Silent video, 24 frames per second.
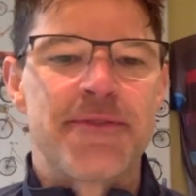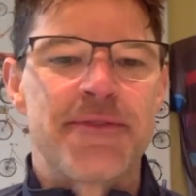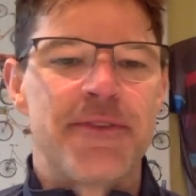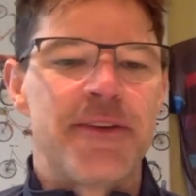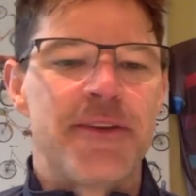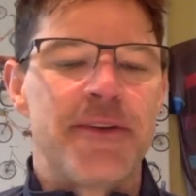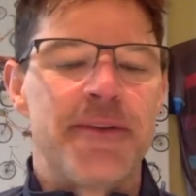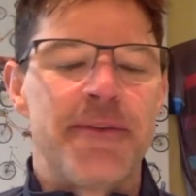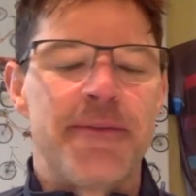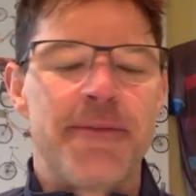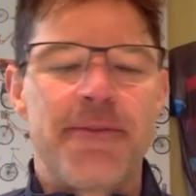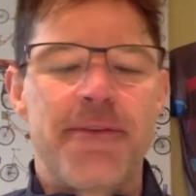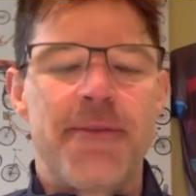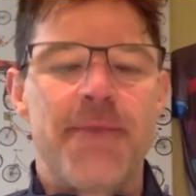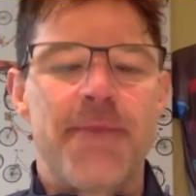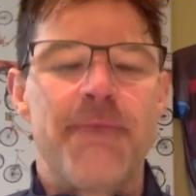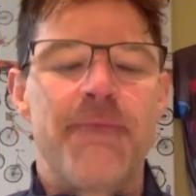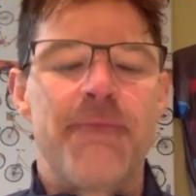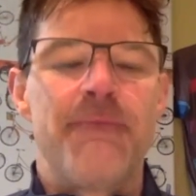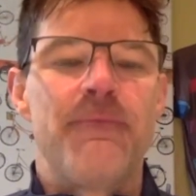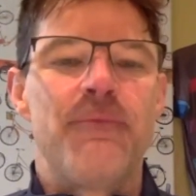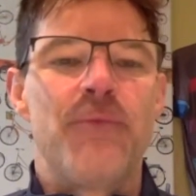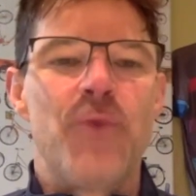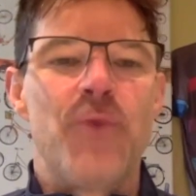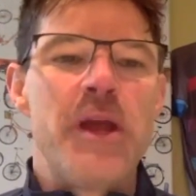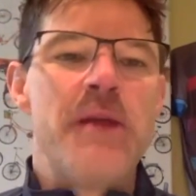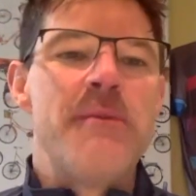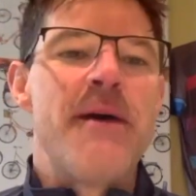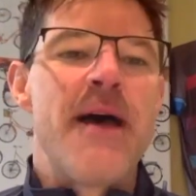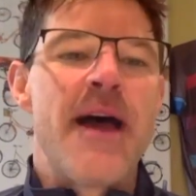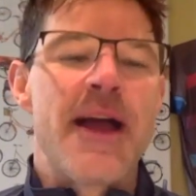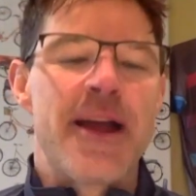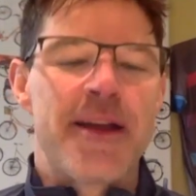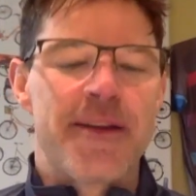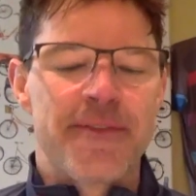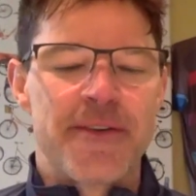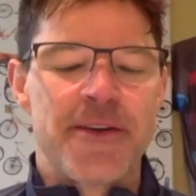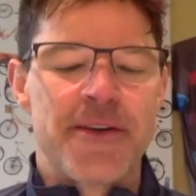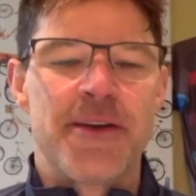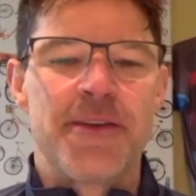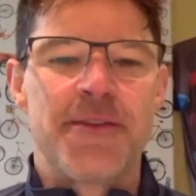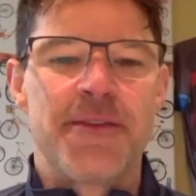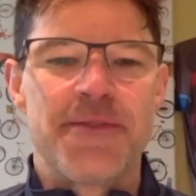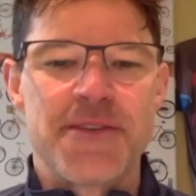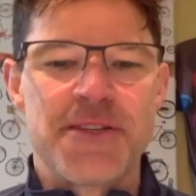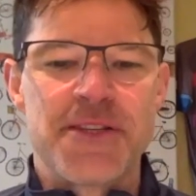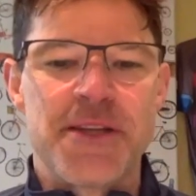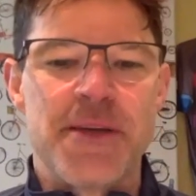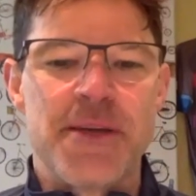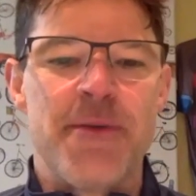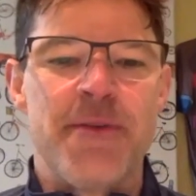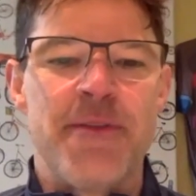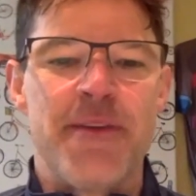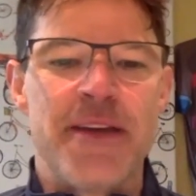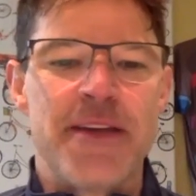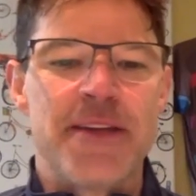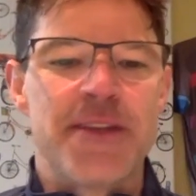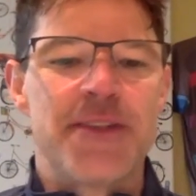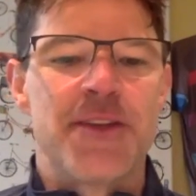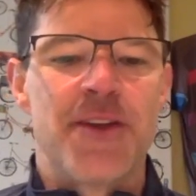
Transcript: from way back for some of us.